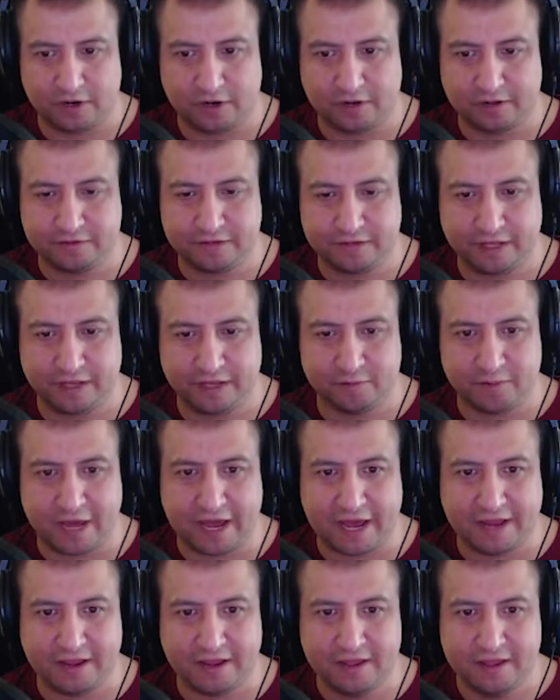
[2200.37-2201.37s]
Let's take it
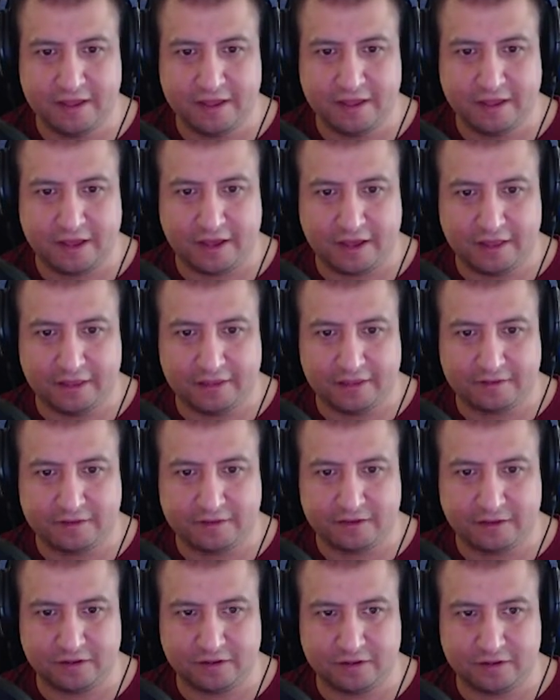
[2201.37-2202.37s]
back and let's
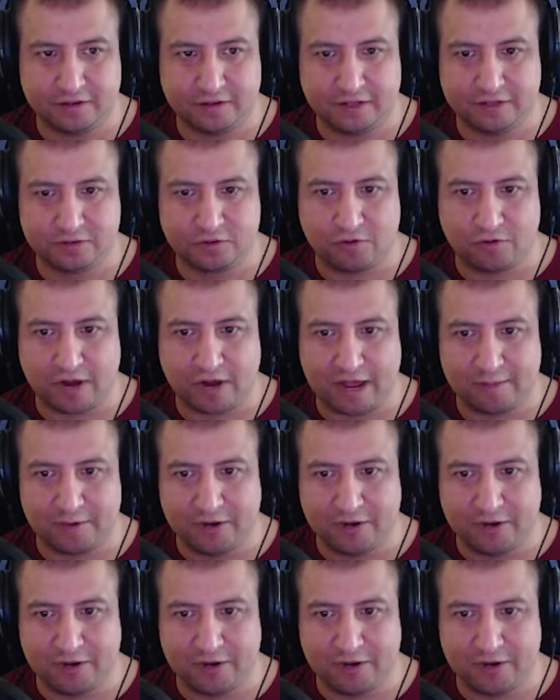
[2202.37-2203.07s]
grab